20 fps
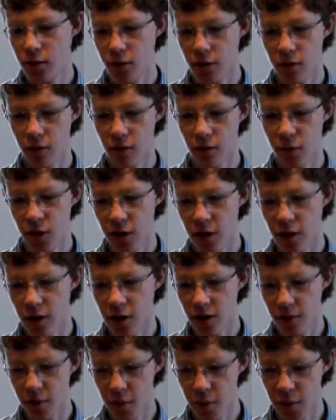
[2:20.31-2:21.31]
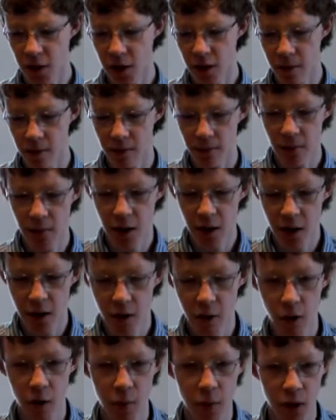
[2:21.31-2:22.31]
So pretty good deal for me.
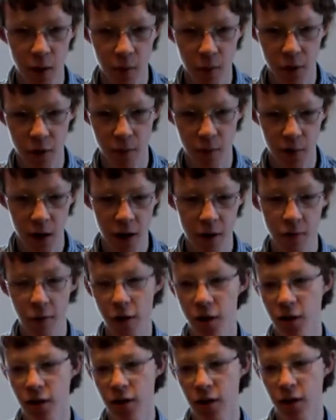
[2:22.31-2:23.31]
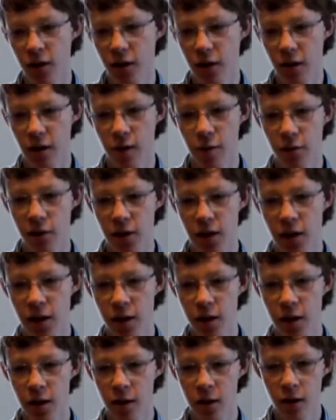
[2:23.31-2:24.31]
The only problem with mine was it was
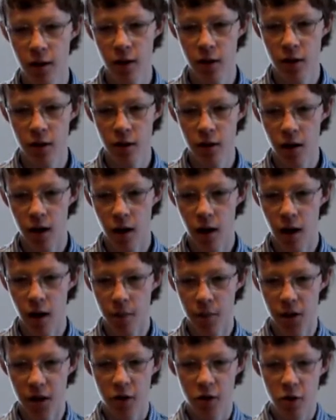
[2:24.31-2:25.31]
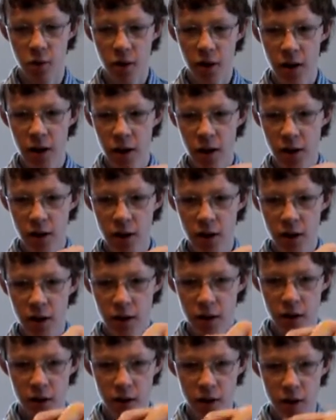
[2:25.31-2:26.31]
leaking. The tubing
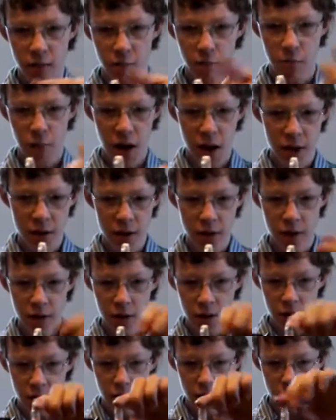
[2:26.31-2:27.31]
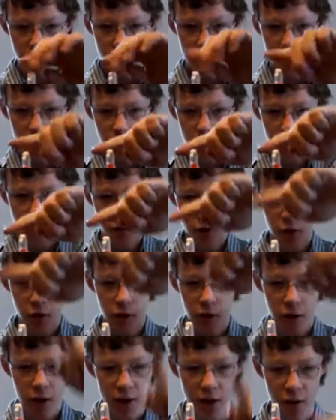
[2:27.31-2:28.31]
actually, because it bent. If you
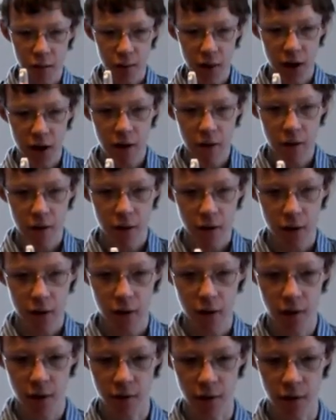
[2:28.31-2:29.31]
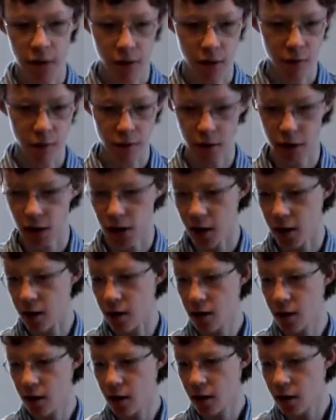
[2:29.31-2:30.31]
know, it has the bend around the curve in the
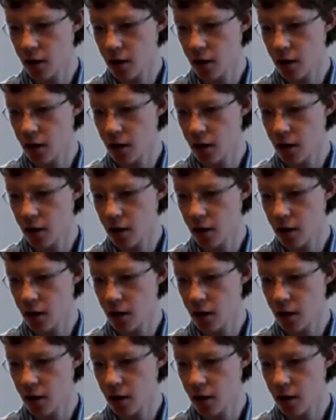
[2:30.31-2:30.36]
3K.